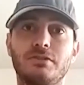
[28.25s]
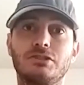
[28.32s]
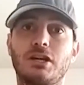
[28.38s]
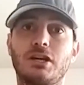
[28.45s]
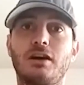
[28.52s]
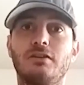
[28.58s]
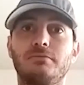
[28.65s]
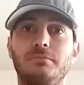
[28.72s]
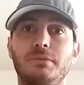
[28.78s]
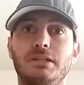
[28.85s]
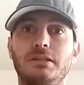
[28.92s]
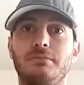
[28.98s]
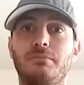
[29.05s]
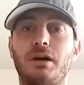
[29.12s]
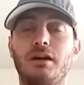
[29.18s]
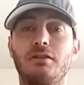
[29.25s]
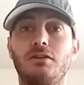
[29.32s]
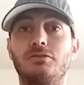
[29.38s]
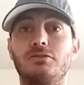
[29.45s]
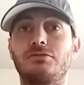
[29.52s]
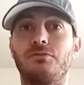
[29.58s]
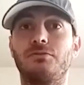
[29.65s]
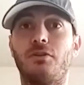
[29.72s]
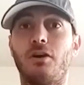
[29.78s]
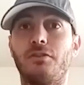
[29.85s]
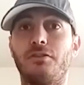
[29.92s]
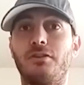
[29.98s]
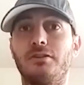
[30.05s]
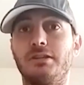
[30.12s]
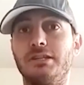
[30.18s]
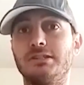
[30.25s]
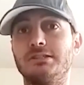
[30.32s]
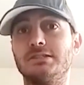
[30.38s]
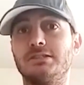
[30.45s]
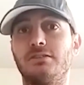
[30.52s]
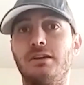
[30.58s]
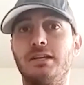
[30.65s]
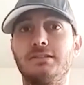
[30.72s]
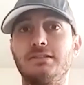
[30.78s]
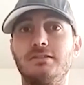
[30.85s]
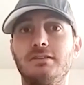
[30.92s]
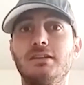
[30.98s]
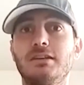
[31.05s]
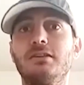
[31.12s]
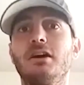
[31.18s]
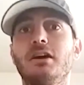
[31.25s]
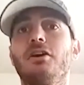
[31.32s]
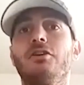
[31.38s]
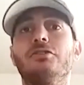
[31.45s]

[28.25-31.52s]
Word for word: the child meeting the biological father at least until 18.